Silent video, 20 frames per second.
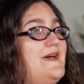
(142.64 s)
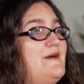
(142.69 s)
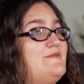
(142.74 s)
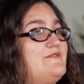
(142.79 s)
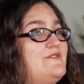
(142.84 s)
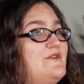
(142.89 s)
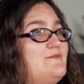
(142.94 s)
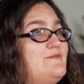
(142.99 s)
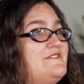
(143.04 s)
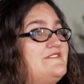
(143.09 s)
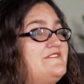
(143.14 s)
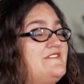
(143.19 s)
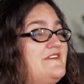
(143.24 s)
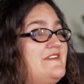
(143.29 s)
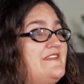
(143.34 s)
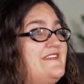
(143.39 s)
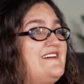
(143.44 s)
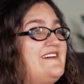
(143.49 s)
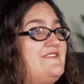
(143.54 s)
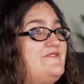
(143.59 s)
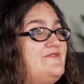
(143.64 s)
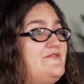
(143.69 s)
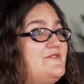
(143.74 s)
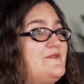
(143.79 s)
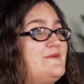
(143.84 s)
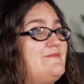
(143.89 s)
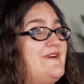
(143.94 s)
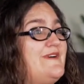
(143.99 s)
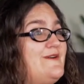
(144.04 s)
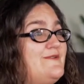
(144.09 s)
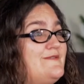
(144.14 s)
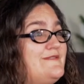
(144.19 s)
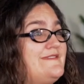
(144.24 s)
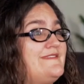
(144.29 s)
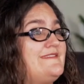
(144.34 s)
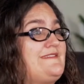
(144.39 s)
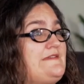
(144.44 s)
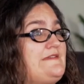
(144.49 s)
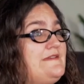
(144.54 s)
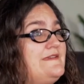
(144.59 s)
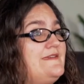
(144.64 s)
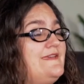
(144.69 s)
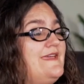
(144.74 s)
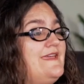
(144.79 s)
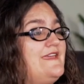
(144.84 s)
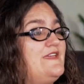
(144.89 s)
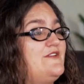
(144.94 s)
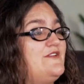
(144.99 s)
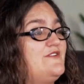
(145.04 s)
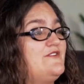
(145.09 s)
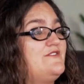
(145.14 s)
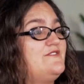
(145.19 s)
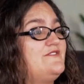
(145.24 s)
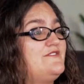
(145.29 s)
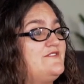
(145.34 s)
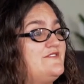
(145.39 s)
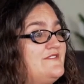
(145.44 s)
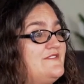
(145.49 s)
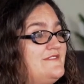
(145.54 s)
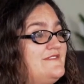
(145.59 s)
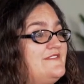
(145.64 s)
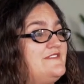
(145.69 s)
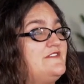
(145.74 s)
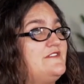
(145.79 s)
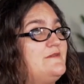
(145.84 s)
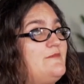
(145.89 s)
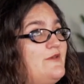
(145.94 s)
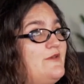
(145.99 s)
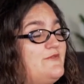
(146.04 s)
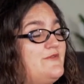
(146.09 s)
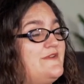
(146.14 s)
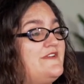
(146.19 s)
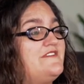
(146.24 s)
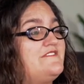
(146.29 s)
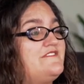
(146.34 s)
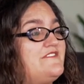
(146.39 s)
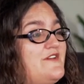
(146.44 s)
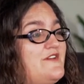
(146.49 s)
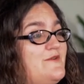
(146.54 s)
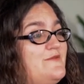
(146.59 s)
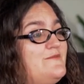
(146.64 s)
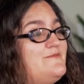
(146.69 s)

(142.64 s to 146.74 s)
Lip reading: was homeless on and off for about 8 years until about 3 years ago.